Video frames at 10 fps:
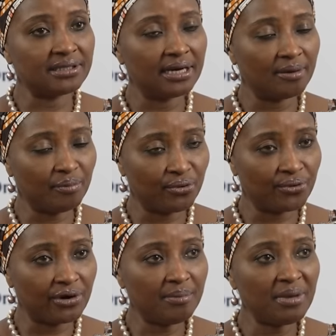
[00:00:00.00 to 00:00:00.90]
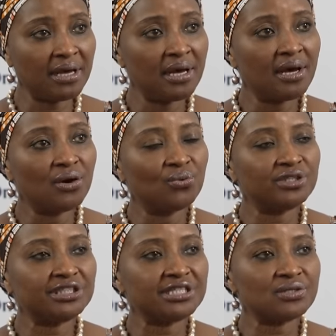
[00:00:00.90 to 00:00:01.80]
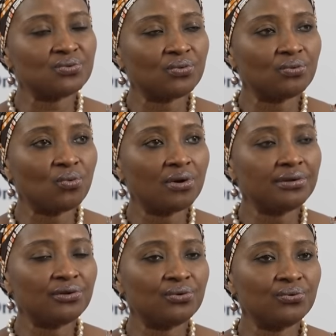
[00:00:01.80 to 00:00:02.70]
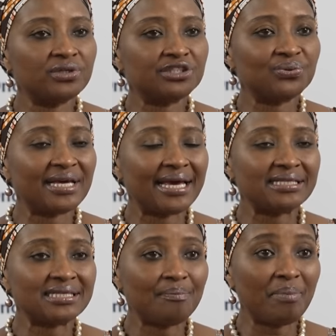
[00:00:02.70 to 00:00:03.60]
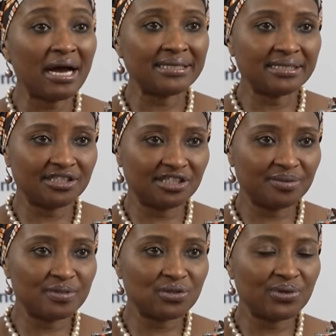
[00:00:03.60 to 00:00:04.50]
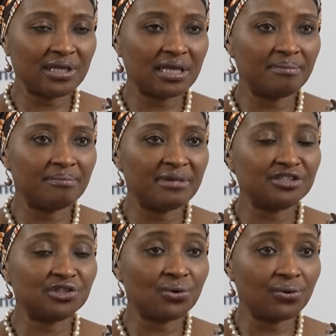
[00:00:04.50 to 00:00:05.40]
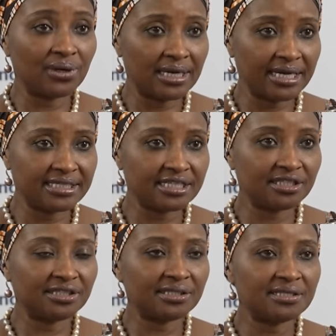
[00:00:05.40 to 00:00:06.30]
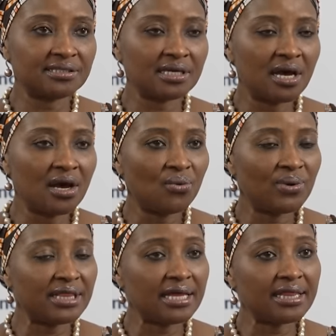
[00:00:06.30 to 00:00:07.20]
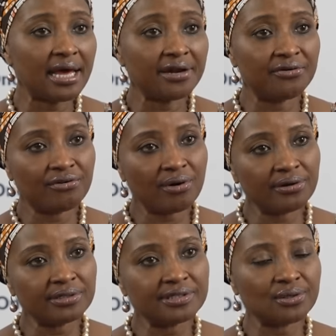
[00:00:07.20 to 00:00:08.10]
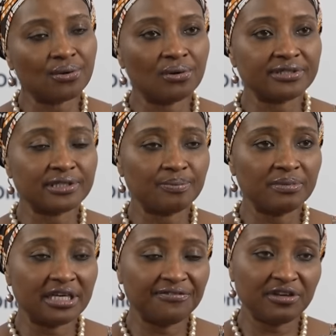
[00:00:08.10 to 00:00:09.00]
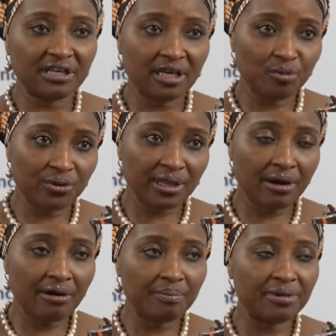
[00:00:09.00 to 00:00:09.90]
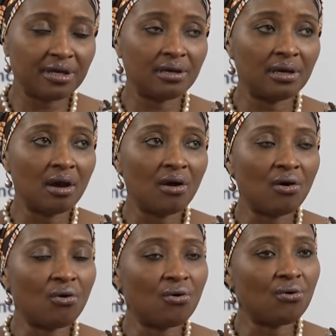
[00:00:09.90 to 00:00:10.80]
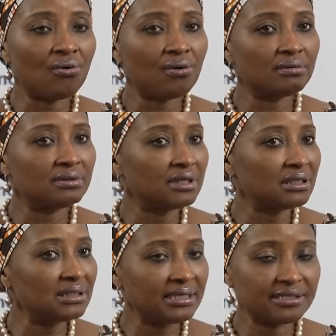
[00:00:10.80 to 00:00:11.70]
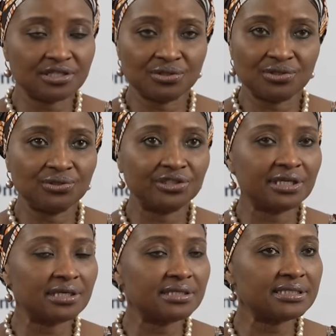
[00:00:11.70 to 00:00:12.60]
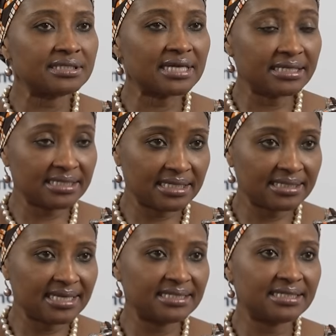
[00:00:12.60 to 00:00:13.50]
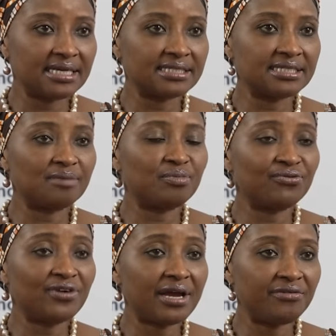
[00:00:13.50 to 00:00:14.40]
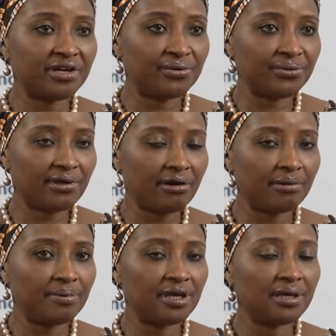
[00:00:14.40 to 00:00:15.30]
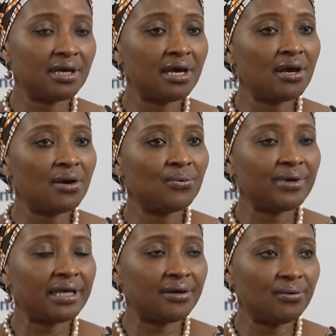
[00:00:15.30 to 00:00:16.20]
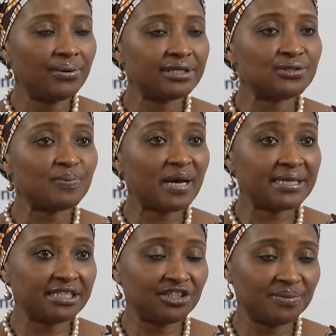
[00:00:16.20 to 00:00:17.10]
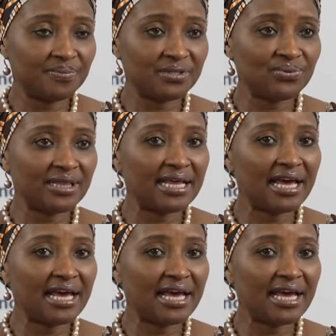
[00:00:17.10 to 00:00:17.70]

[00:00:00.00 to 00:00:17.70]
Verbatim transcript: uh, program, which is one through which we enter partnerships with uh, major organizations, whether they are drugs or giving chemotherapy or institutions, cancer centers that provide radiotherapy. We go into partnerships with